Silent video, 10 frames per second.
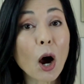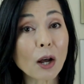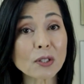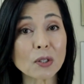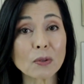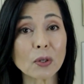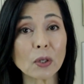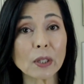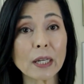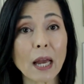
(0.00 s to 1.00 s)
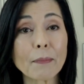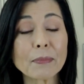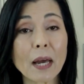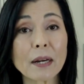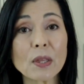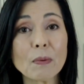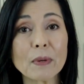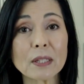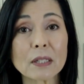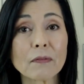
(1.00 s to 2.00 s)
Also, currently, I'm not in the
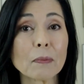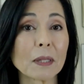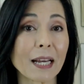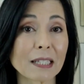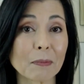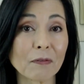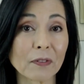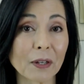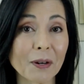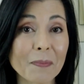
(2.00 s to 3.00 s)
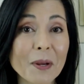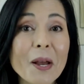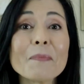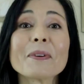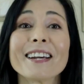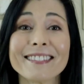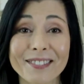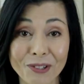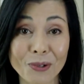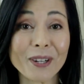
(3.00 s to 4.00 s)
midst of a melasma flare-up, but I
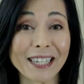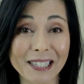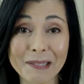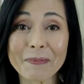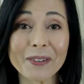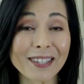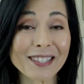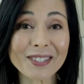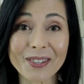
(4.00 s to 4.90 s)
do experience